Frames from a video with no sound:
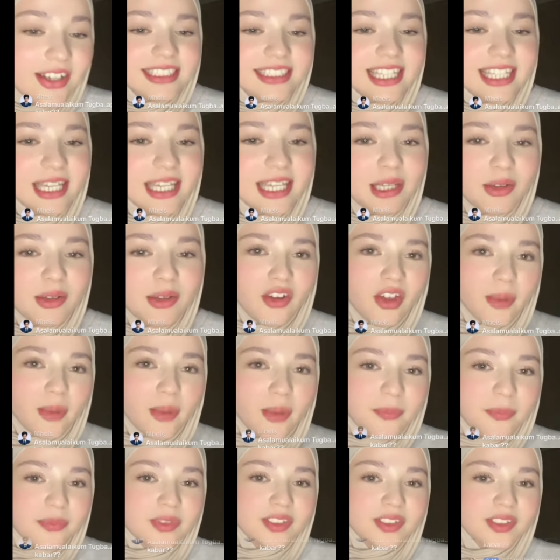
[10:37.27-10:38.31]
Say
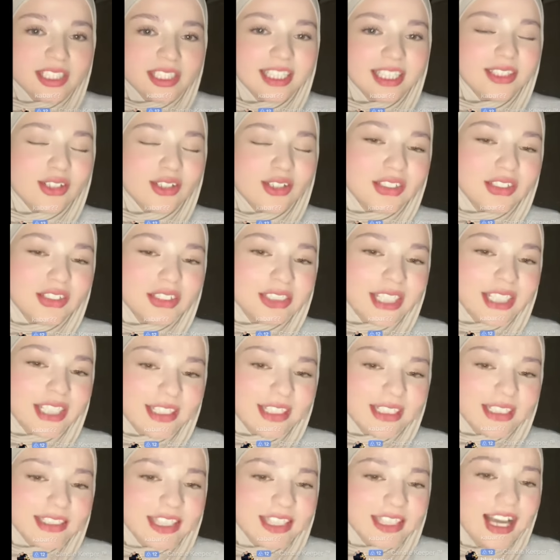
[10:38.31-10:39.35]
okay. Say try to say
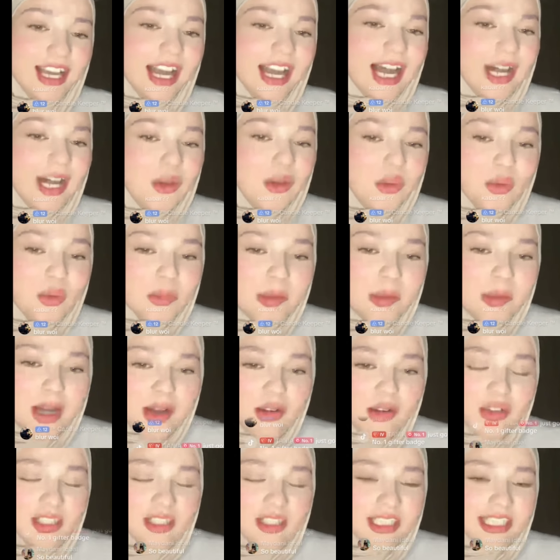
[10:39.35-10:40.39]
this. Aku
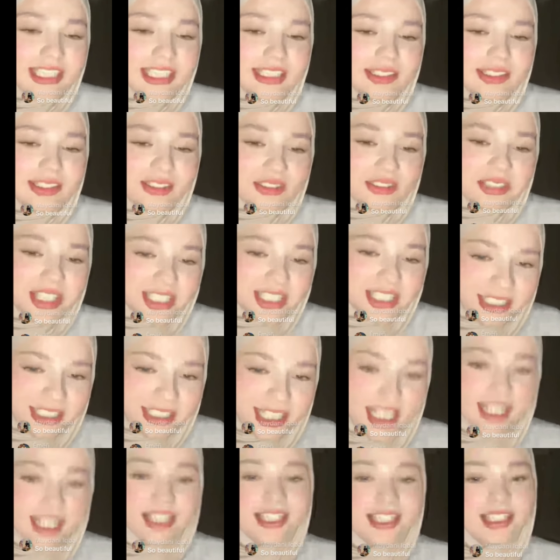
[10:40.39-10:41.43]
mau ke
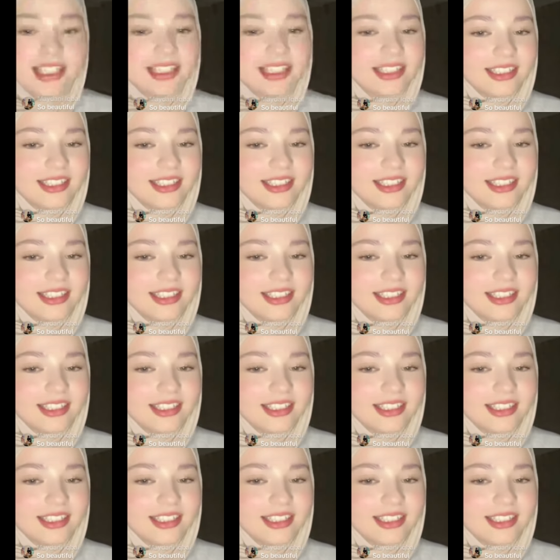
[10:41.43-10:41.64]
Indonesia.